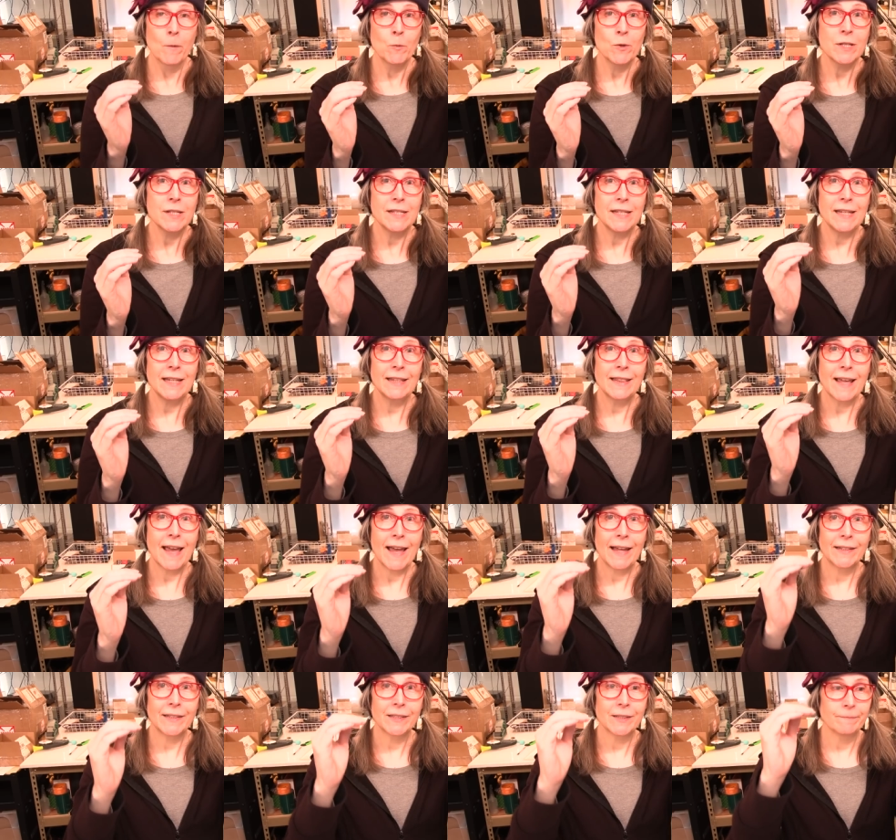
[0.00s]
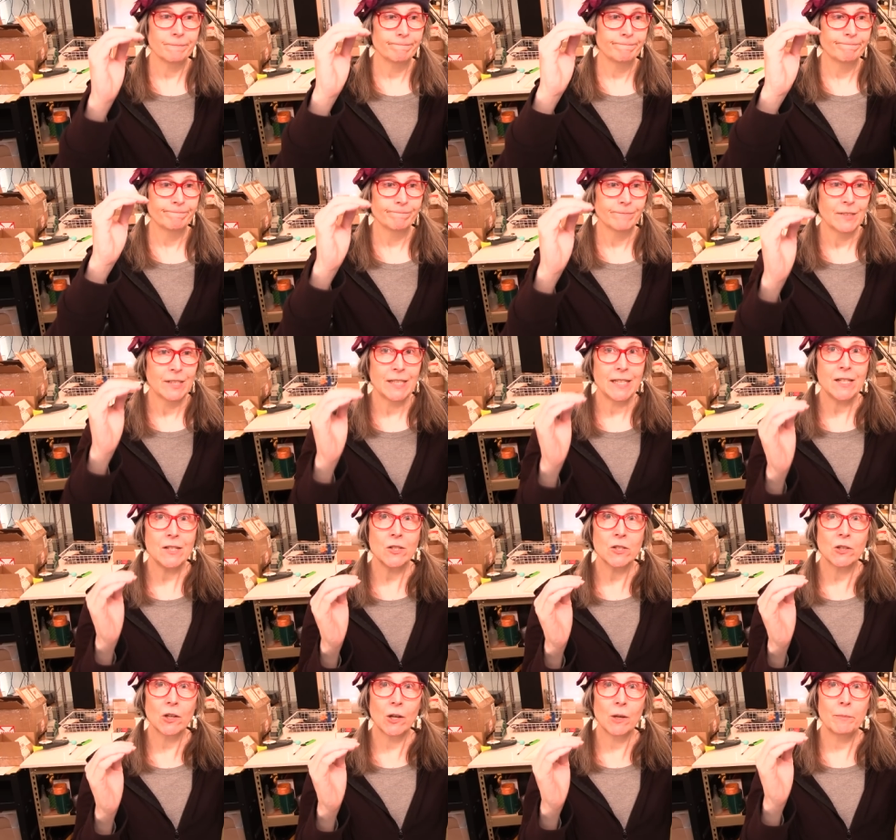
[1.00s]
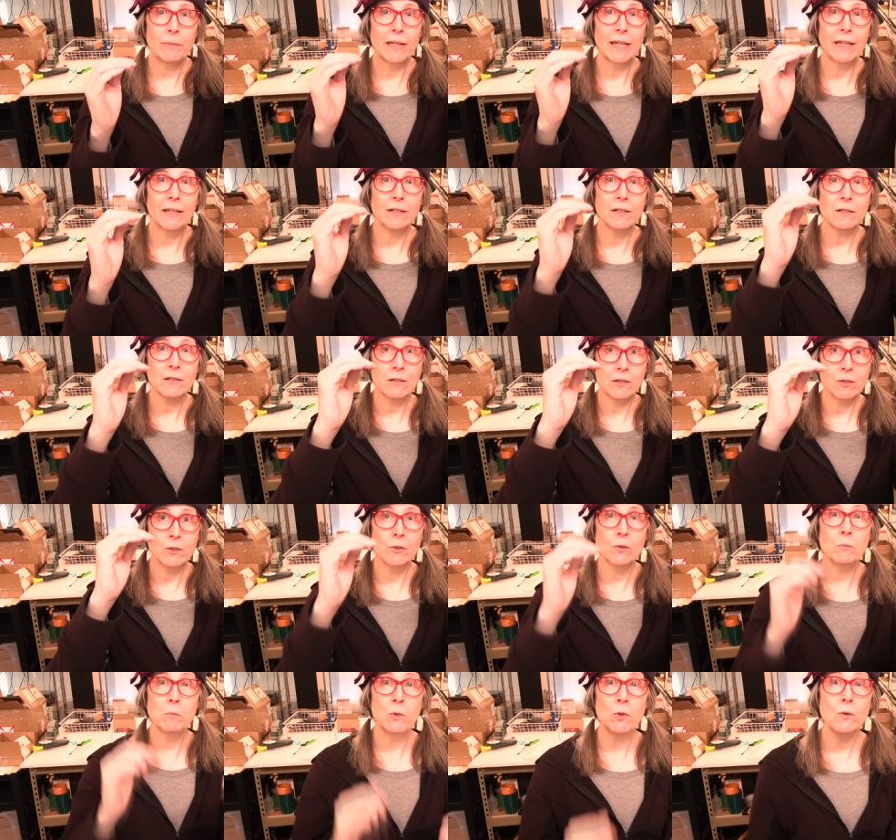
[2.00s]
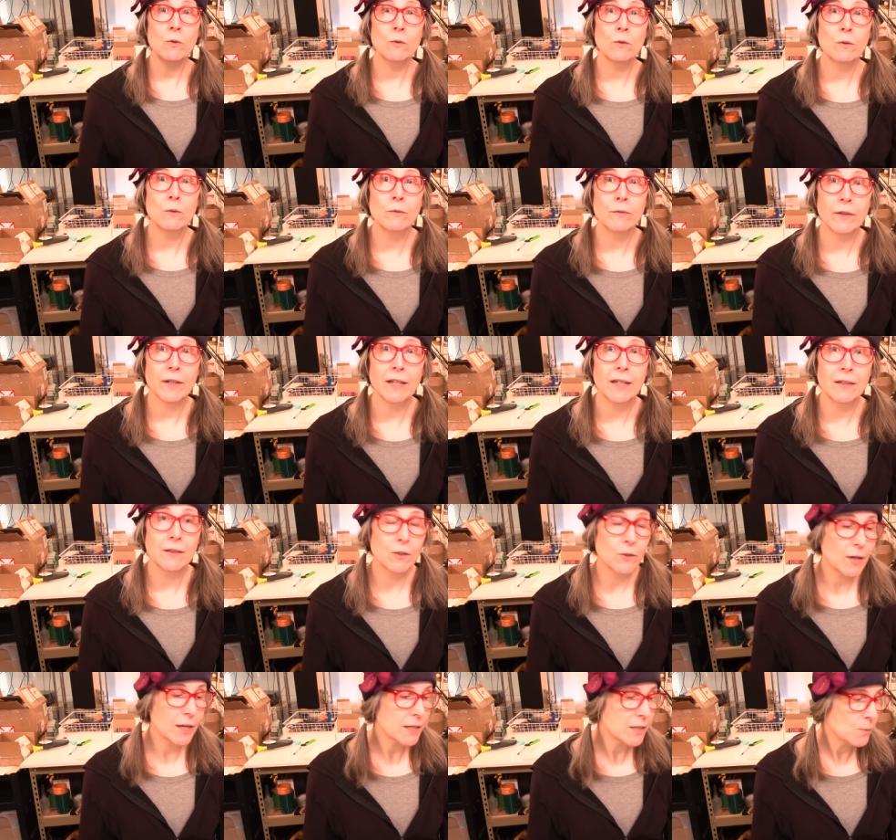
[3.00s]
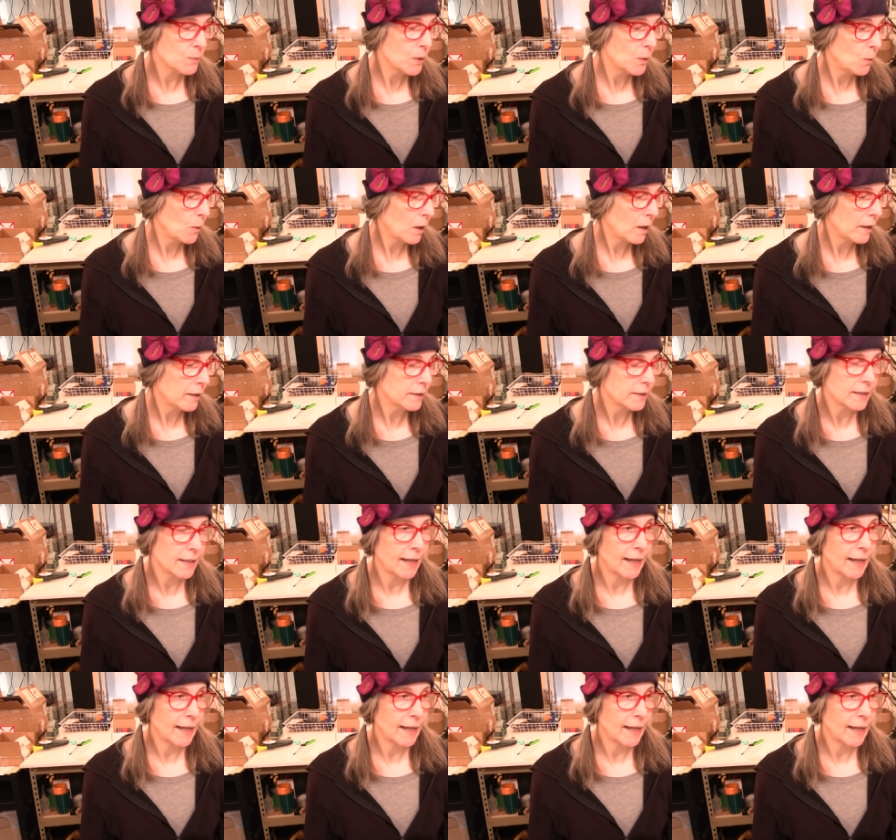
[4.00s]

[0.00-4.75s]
we're seeing that seesaw begin to move in the direction we want.